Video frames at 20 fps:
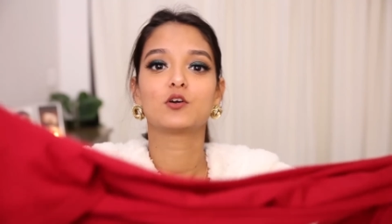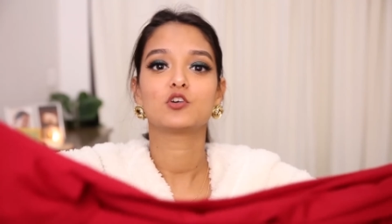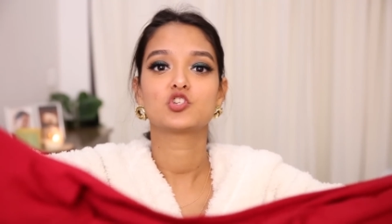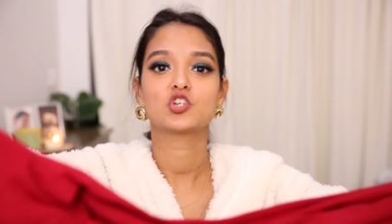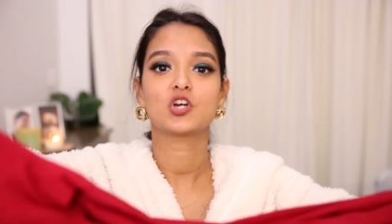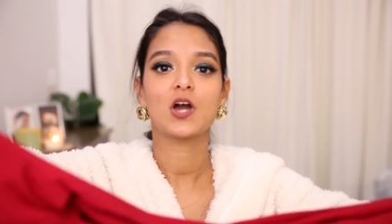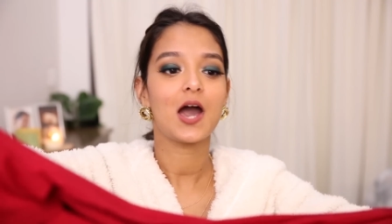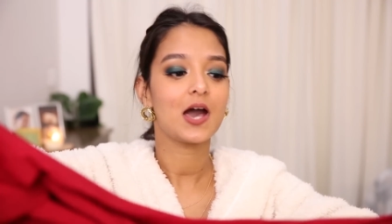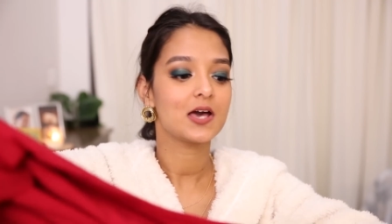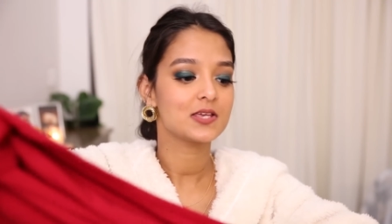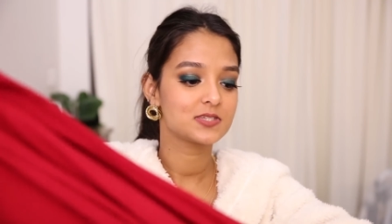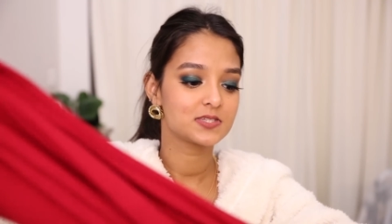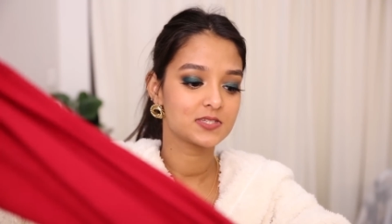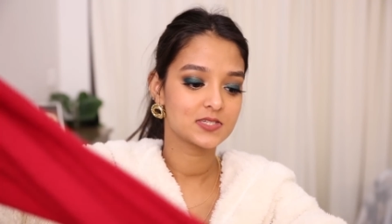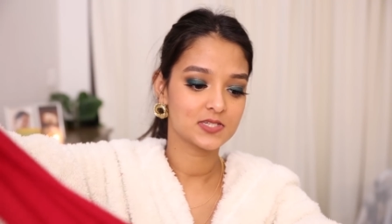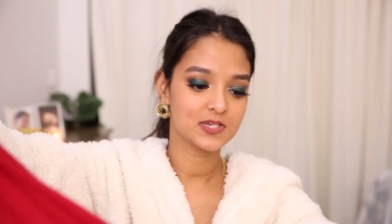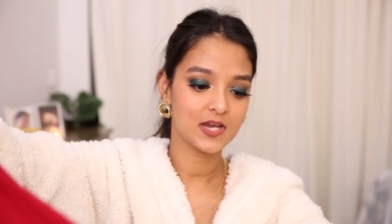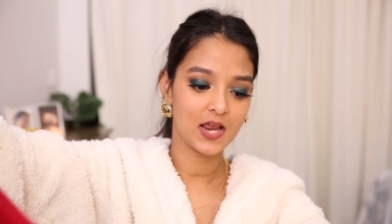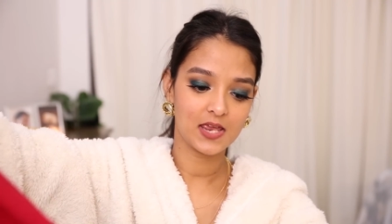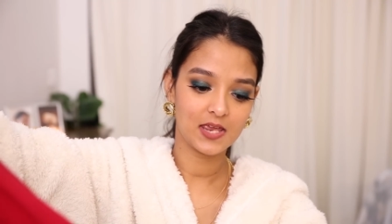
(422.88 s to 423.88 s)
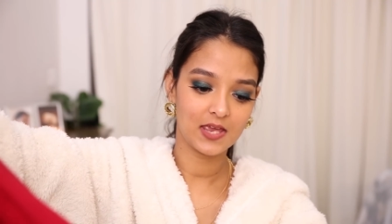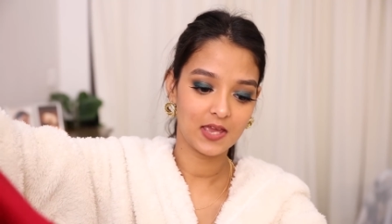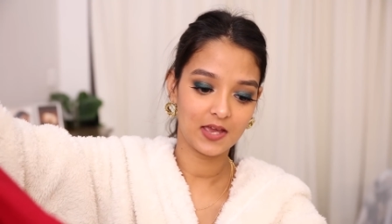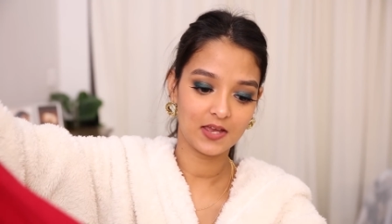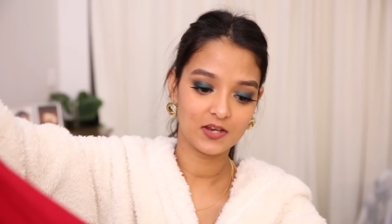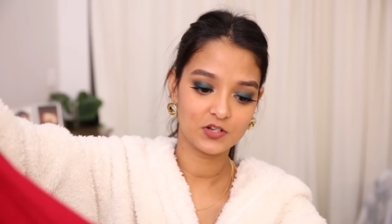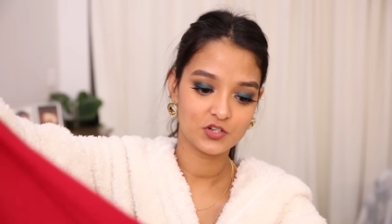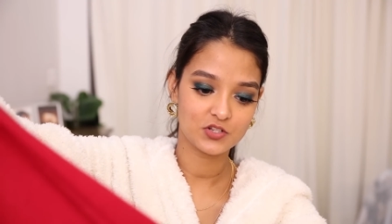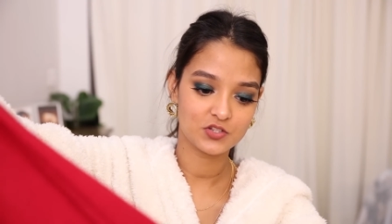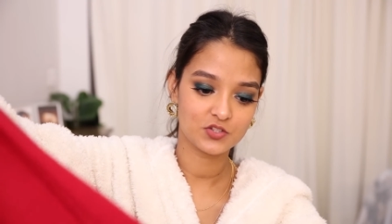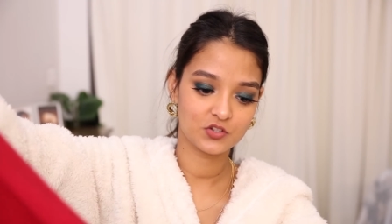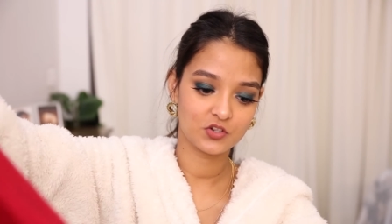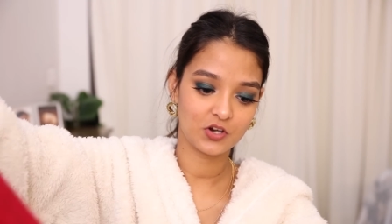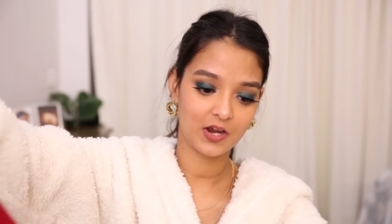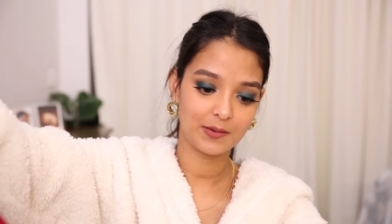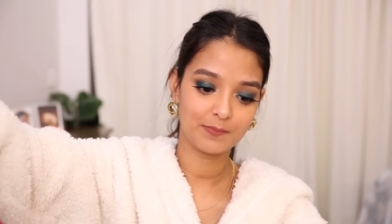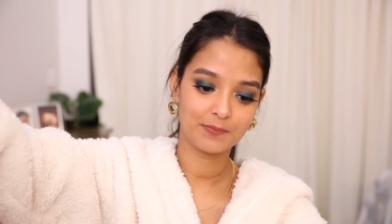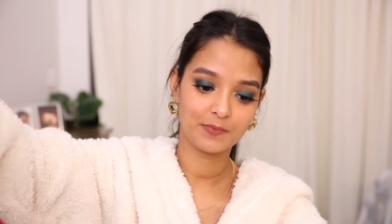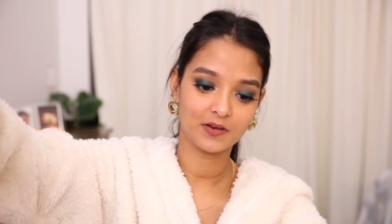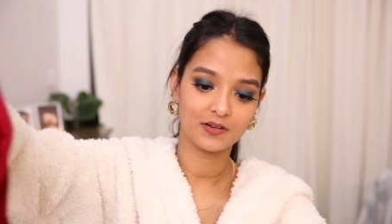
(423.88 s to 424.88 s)
kuch khas nahi hai
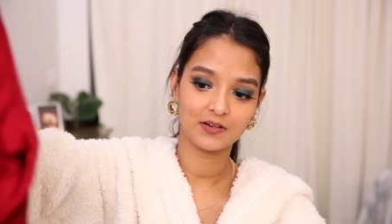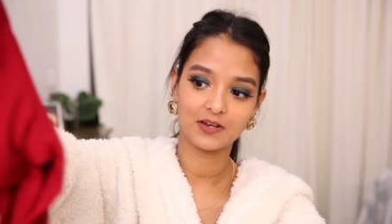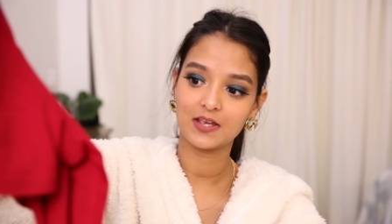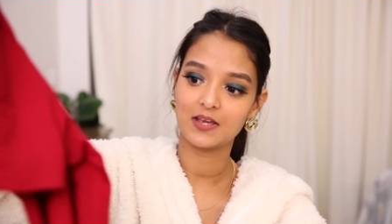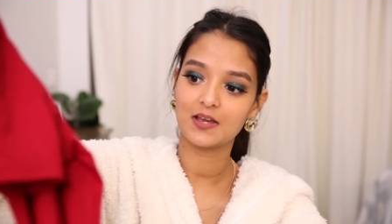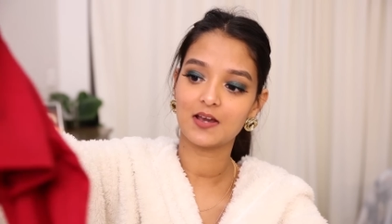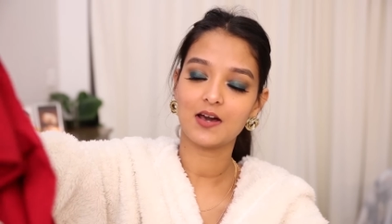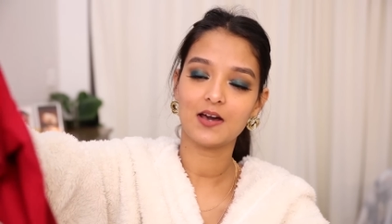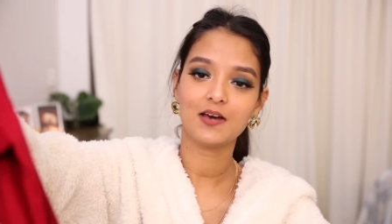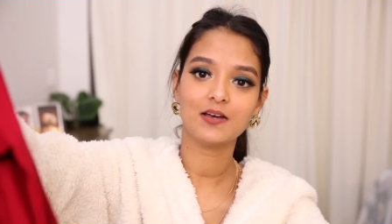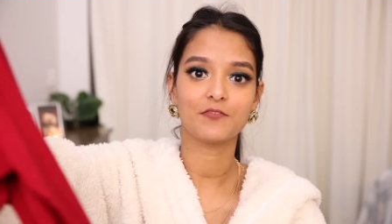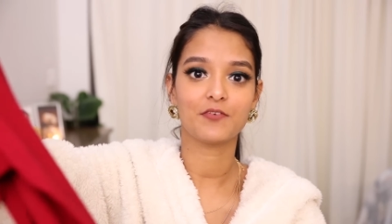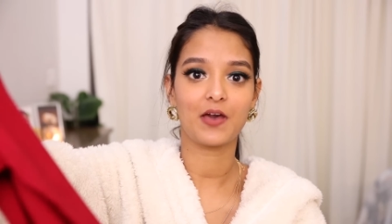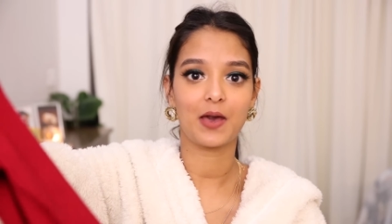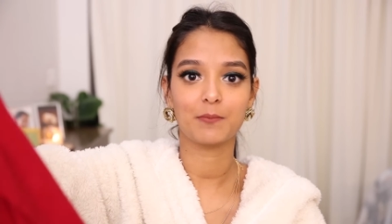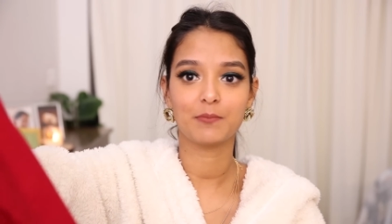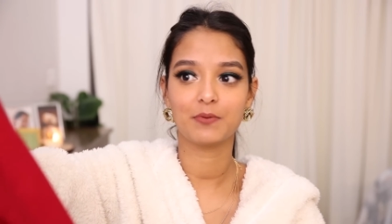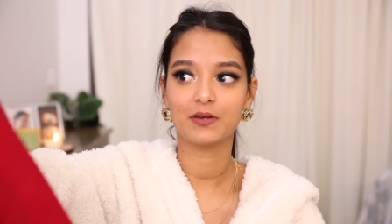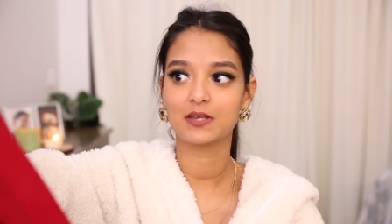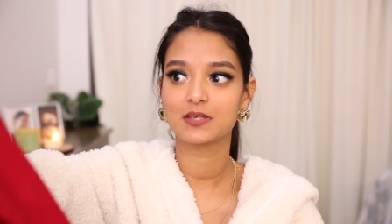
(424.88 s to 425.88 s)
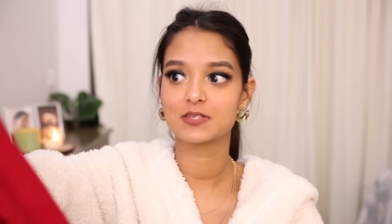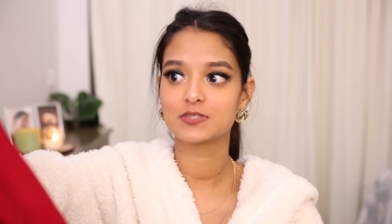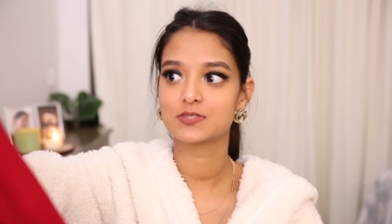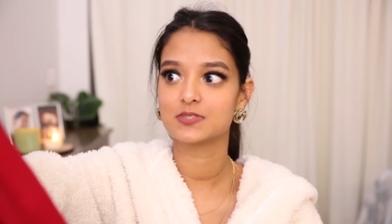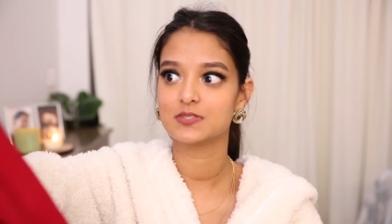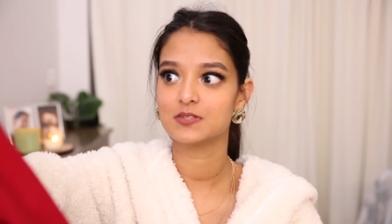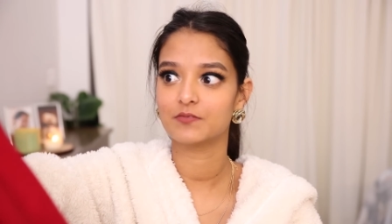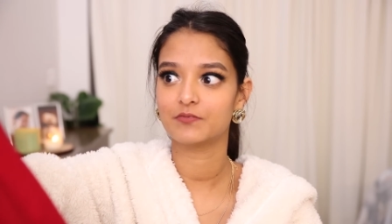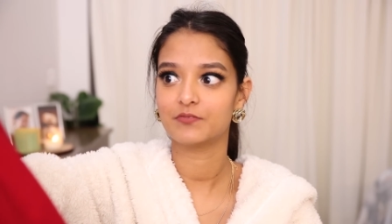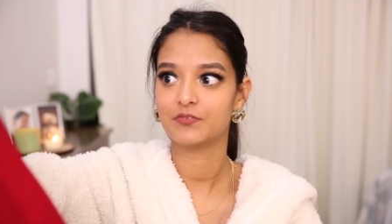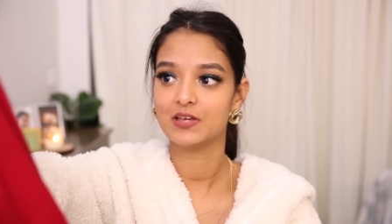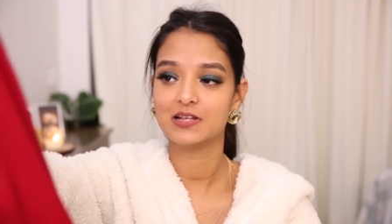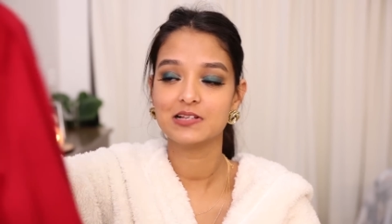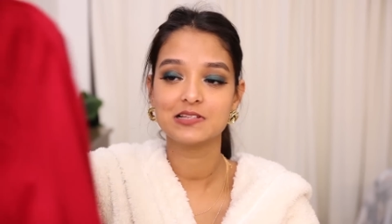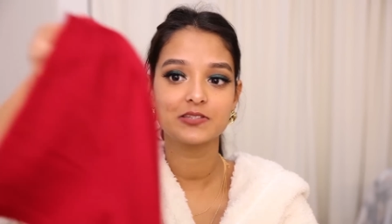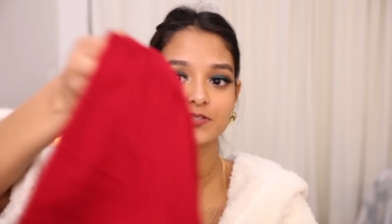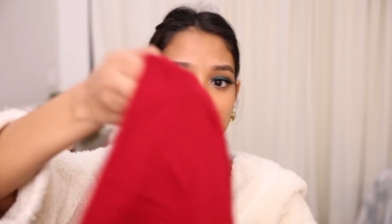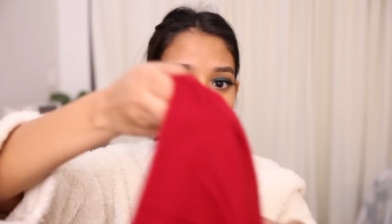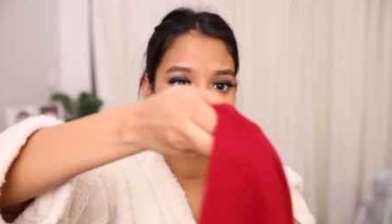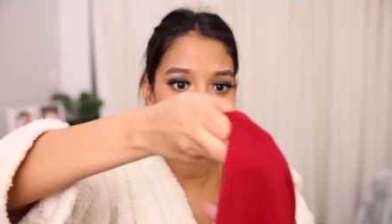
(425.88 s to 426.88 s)
describe karne ka. The fabric
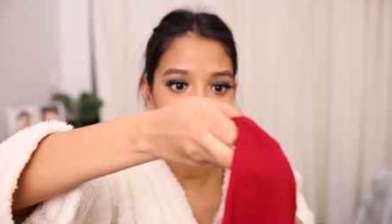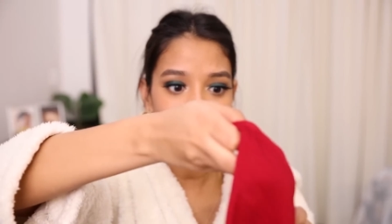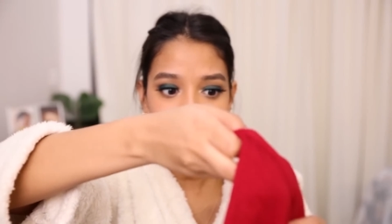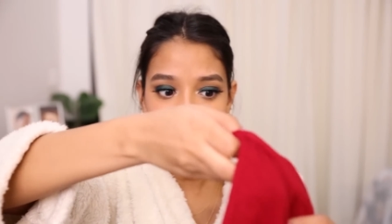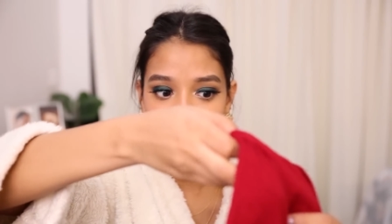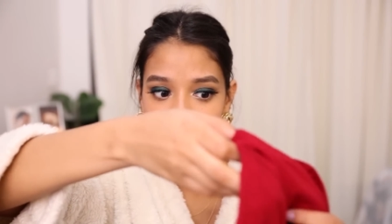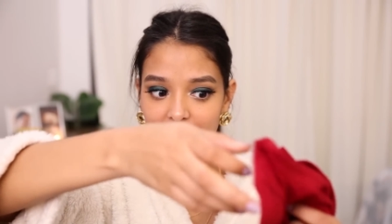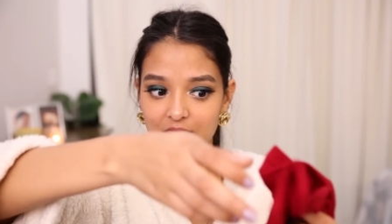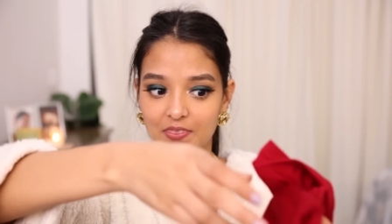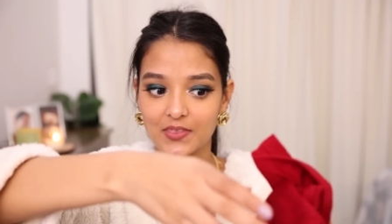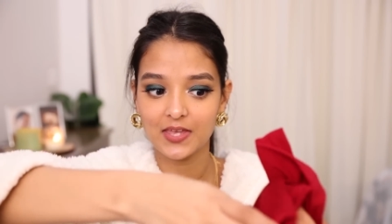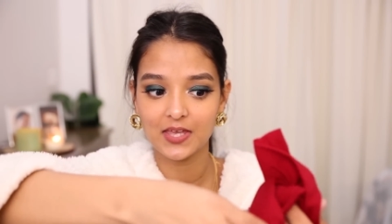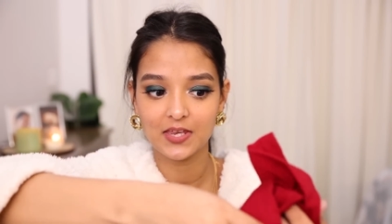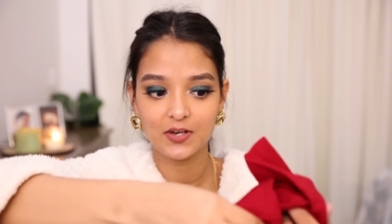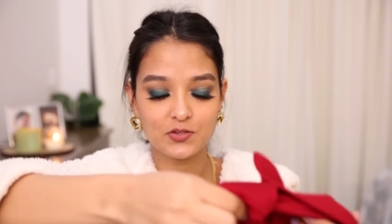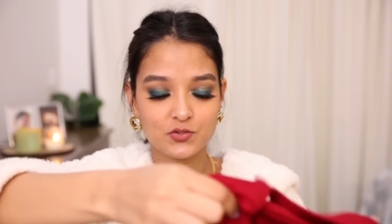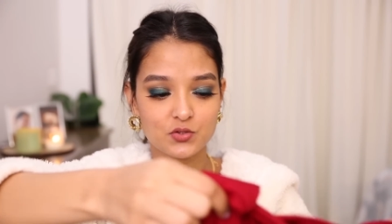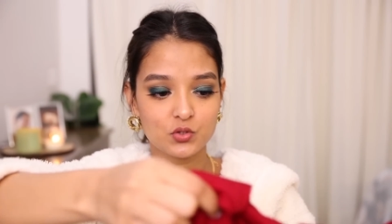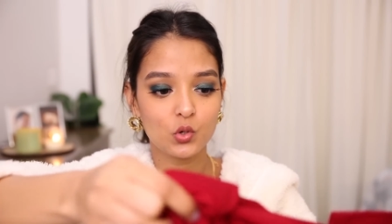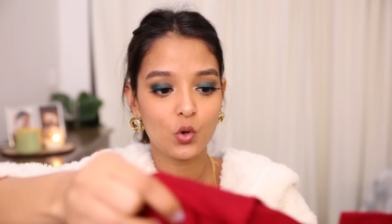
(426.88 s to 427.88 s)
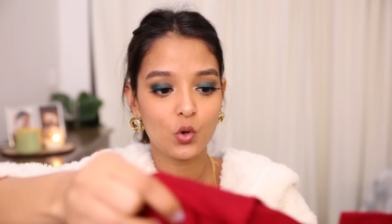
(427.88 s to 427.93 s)
feels soft. I think it is